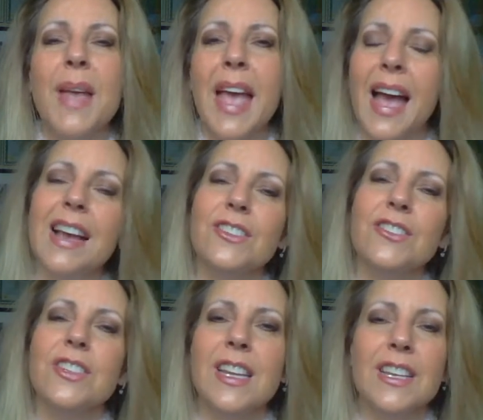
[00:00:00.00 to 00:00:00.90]

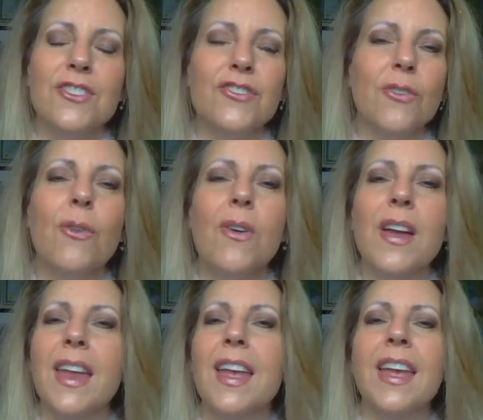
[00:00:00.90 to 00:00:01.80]
passion and
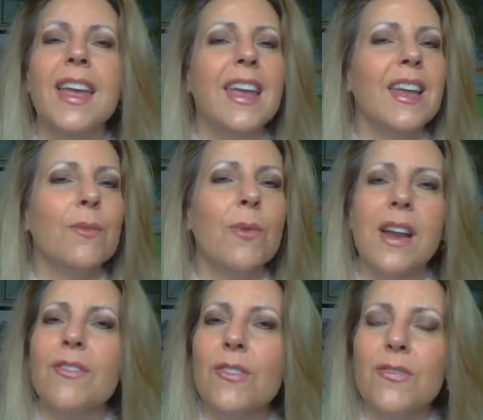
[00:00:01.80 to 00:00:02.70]
joy in
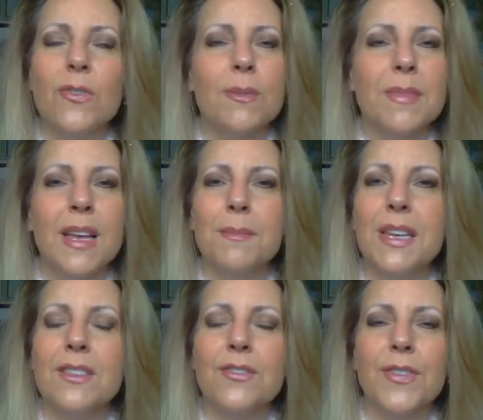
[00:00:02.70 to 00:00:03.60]
whatever form that
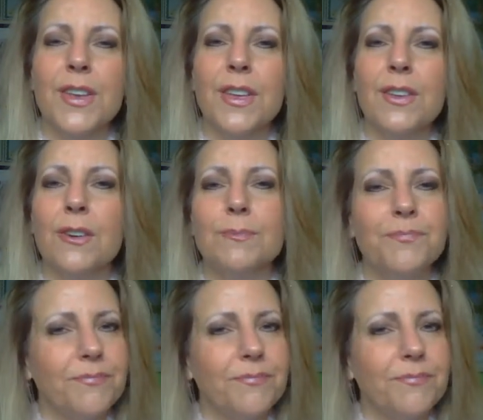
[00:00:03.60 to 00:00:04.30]
means for you.